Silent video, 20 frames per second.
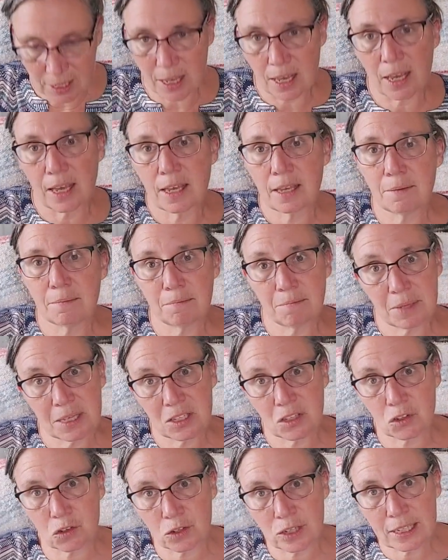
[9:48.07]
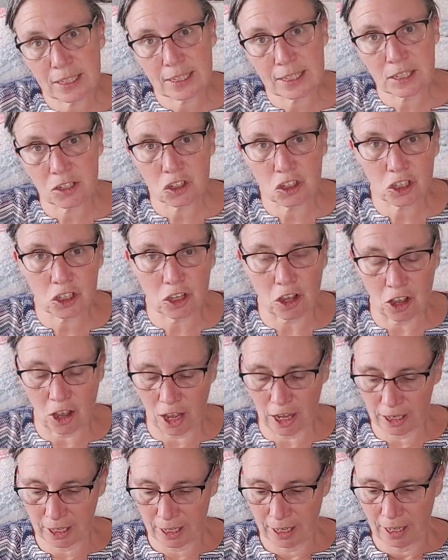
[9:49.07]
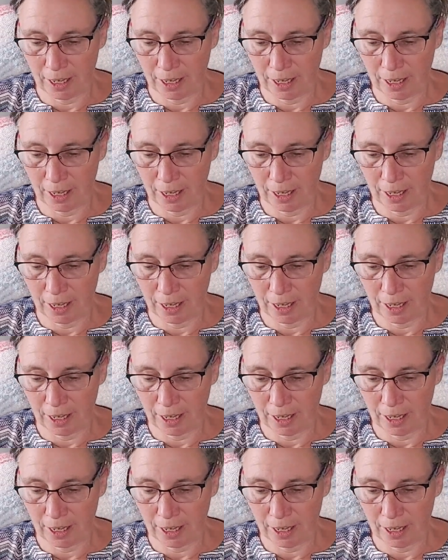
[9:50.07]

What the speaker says: a mystery stitch along.